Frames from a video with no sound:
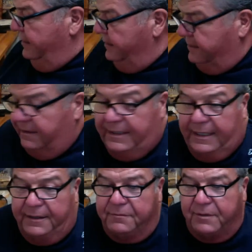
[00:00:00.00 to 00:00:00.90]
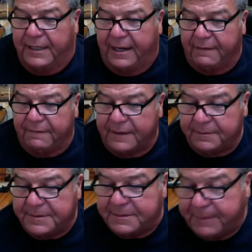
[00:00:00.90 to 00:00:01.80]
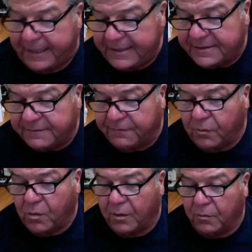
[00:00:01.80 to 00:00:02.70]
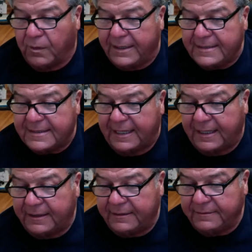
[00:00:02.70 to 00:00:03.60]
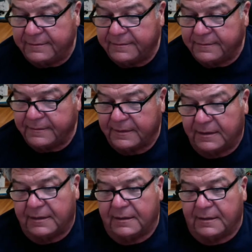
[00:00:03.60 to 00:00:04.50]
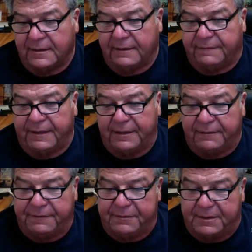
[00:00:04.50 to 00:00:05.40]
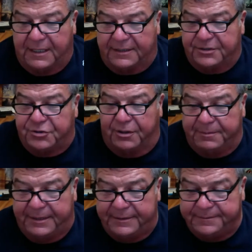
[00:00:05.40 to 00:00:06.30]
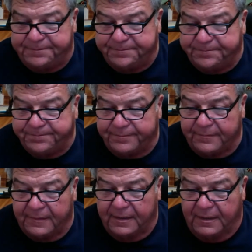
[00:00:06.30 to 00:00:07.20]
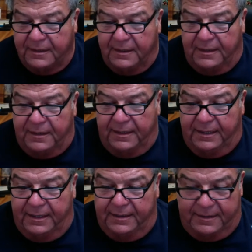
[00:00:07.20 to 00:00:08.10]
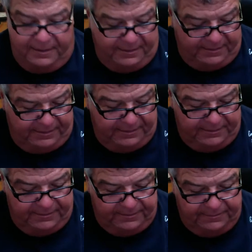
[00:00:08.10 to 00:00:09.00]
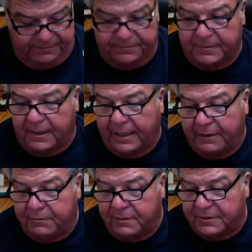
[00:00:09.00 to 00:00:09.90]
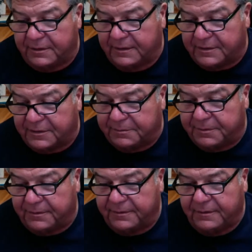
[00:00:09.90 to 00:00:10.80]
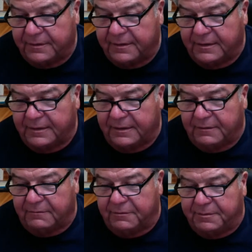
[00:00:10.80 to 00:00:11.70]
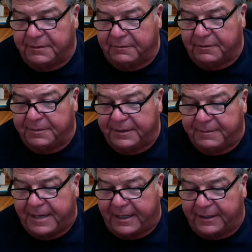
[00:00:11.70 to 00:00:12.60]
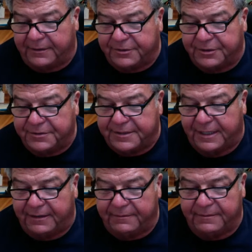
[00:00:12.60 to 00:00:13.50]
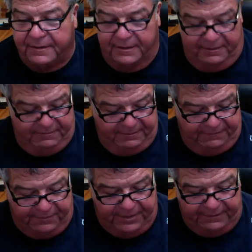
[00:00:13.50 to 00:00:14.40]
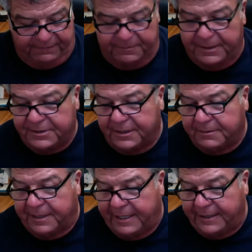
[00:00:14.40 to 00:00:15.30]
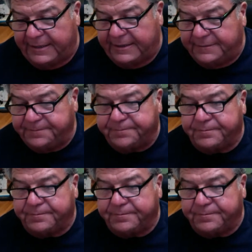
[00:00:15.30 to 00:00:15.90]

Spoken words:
So again, we have space for Wednesday, if any of you would like to join me. And I will do the super. We'll be back here Tuesday with Frank from H&M Landing.